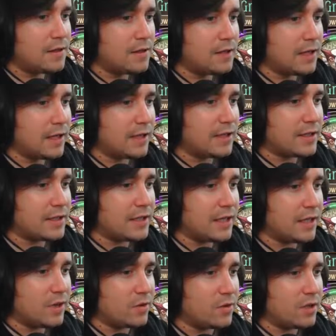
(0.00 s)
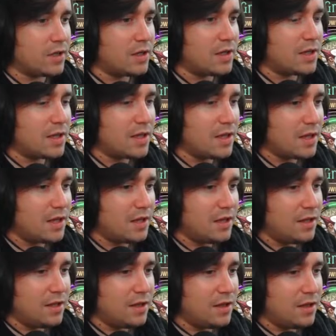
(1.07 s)
Okay, the clown.
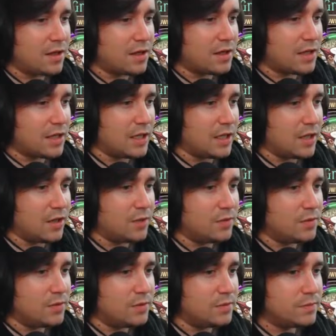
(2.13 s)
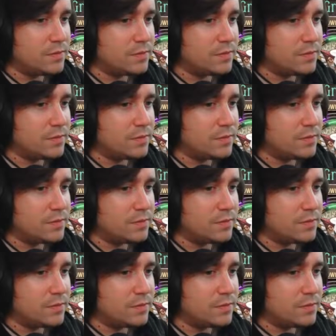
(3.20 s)
The clown.